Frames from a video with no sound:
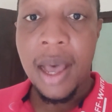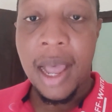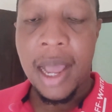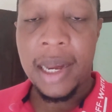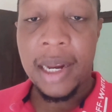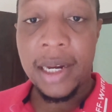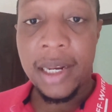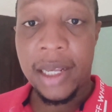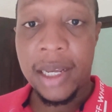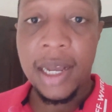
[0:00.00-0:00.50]
I
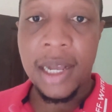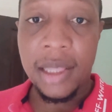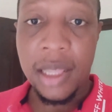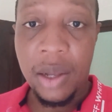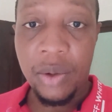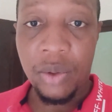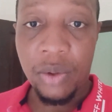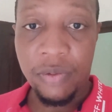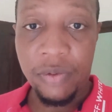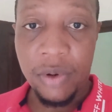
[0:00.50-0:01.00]
let the cat
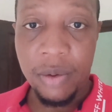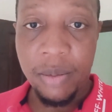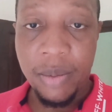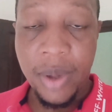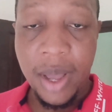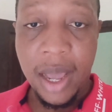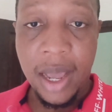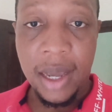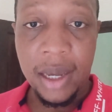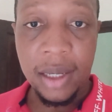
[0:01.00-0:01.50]
out of the
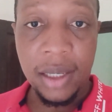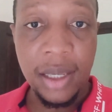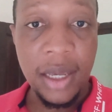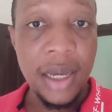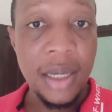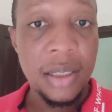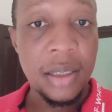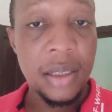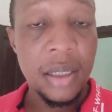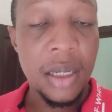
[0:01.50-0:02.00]
bag.
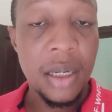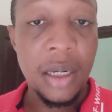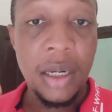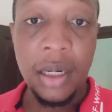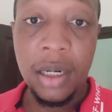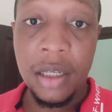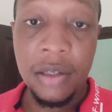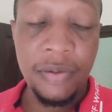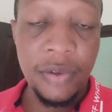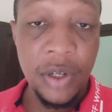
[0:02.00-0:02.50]
Yes, and
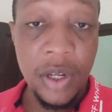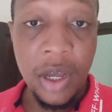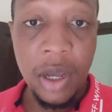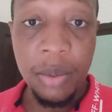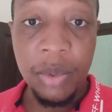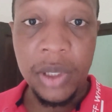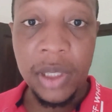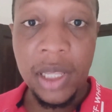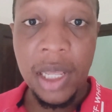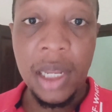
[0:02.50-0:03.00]
in this video,
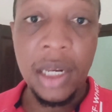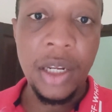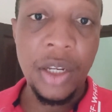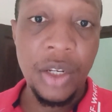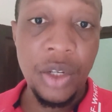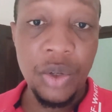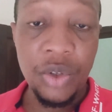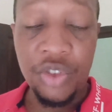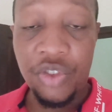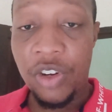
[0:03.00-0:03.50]
I'll be
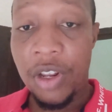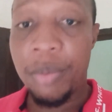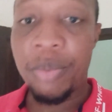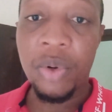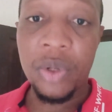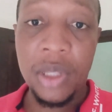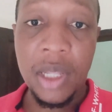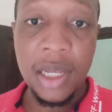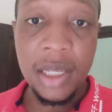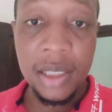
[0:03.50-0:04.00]
telling you 3
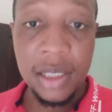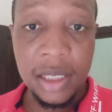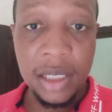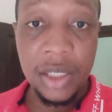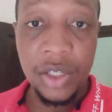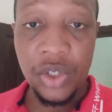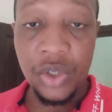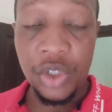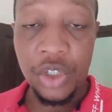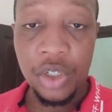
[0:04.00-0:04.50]
important
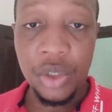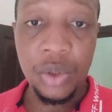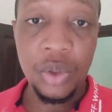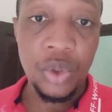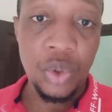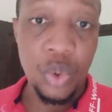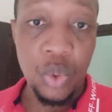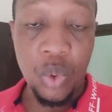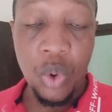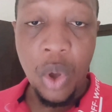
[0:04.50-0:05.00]
things you
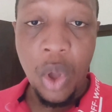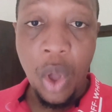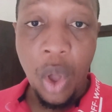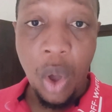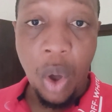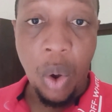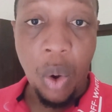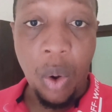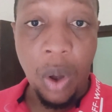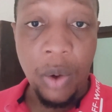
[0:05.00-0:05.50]
should do,
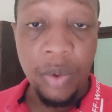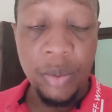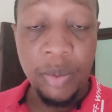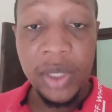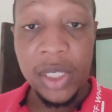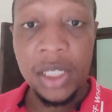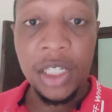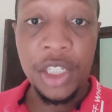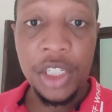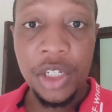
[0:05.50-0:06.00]
or I'll
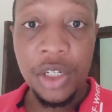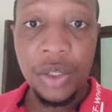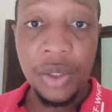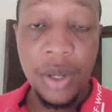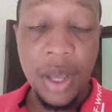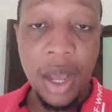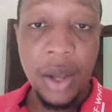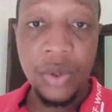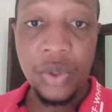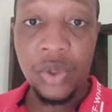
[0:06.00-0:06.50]
be teaching
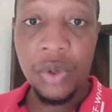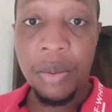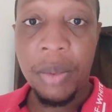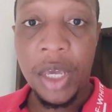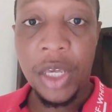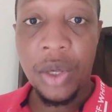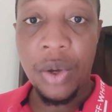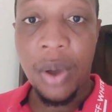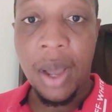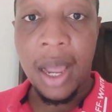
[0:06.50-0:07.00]
you how to
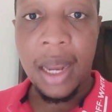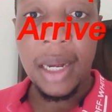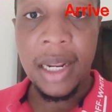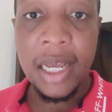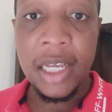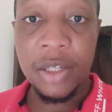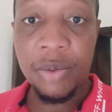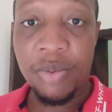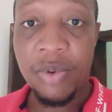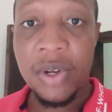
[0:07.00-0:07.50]
make your
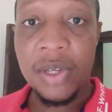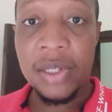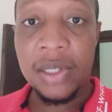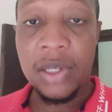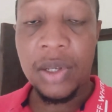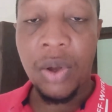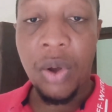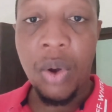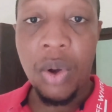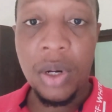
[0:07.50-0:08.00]

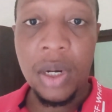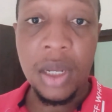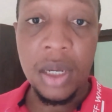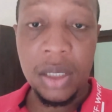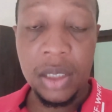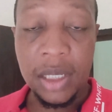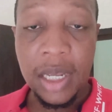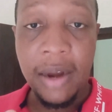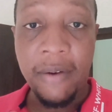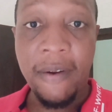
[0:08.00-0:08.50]
AliExpress
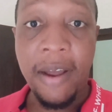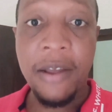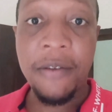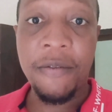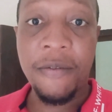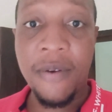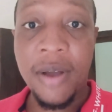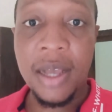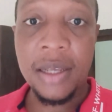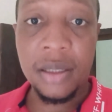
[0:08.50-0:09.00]
orders arrive
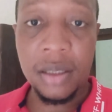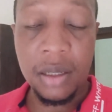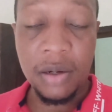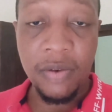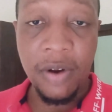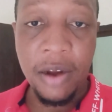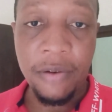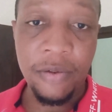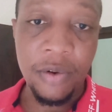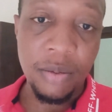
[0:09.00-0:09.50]
faster
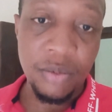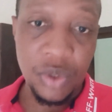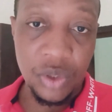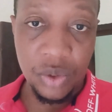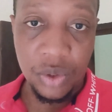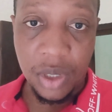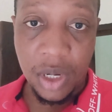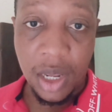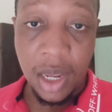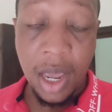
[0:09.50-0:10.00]
right from
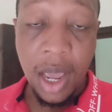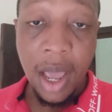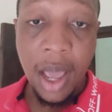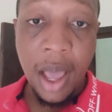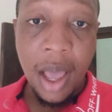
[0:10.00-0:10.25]
today.